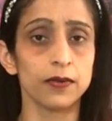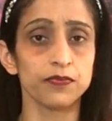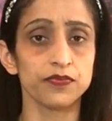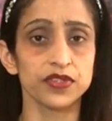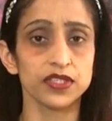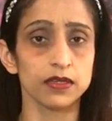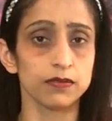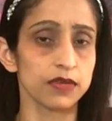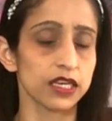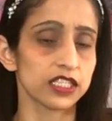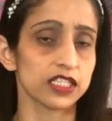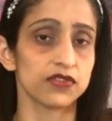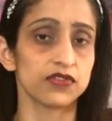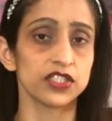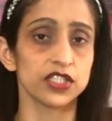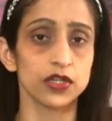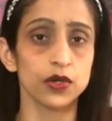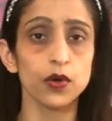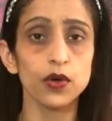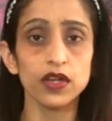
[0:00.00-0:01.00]
some extra
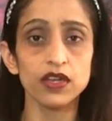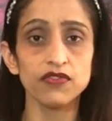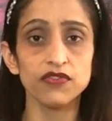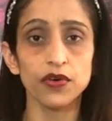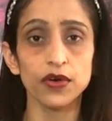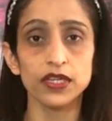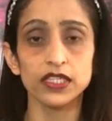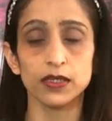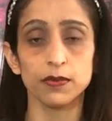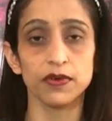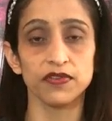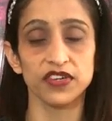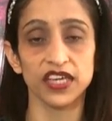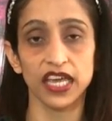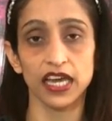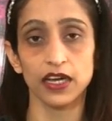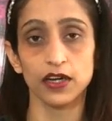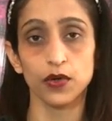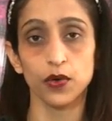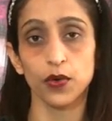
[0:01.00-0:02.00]
virgin olive oil, some
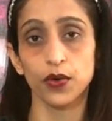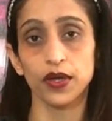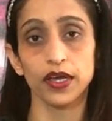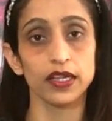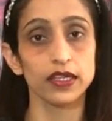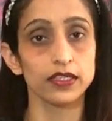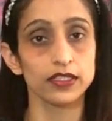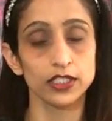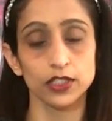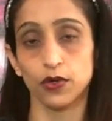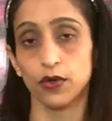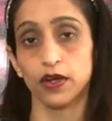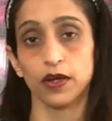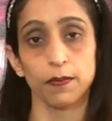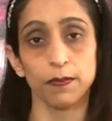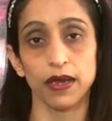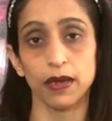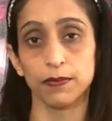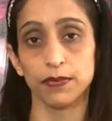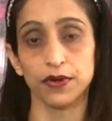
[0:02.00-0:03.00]
avocado oil, salt,
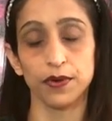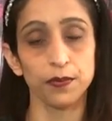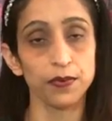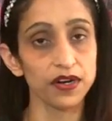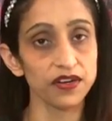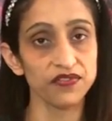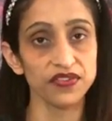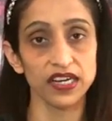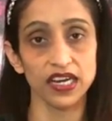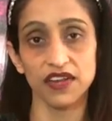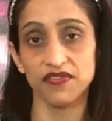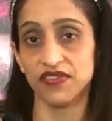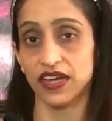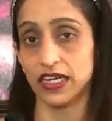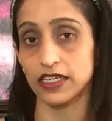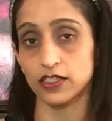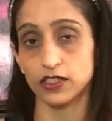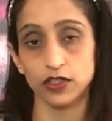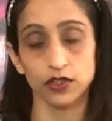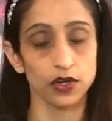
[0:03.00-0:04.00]
pepper, perfectly fine.